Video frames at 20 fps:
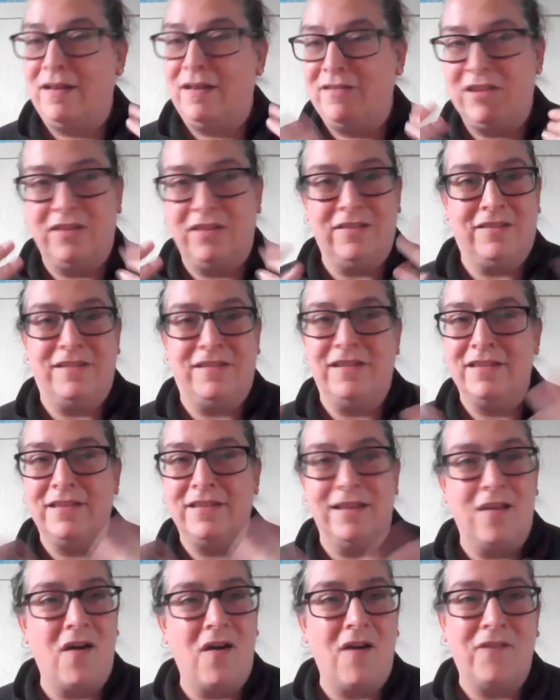just
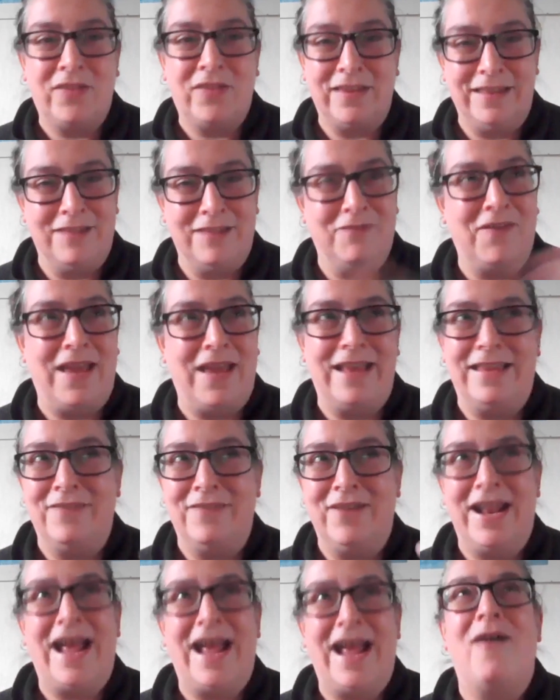laughs in the face of
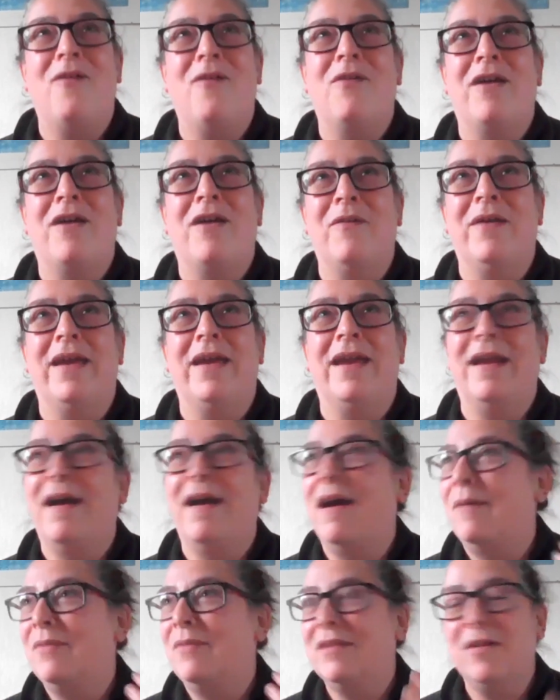an owl going,
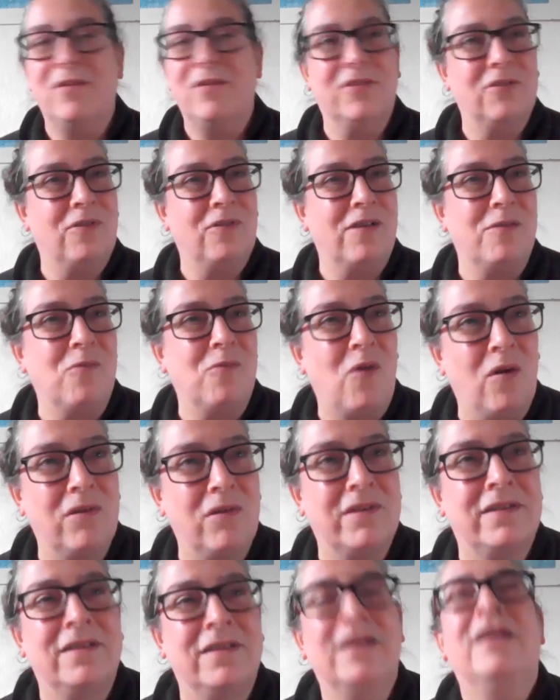I'm so sorry,
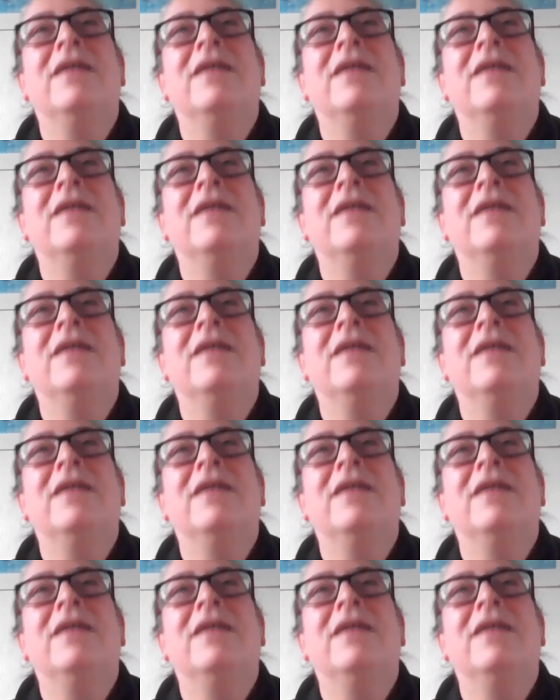what?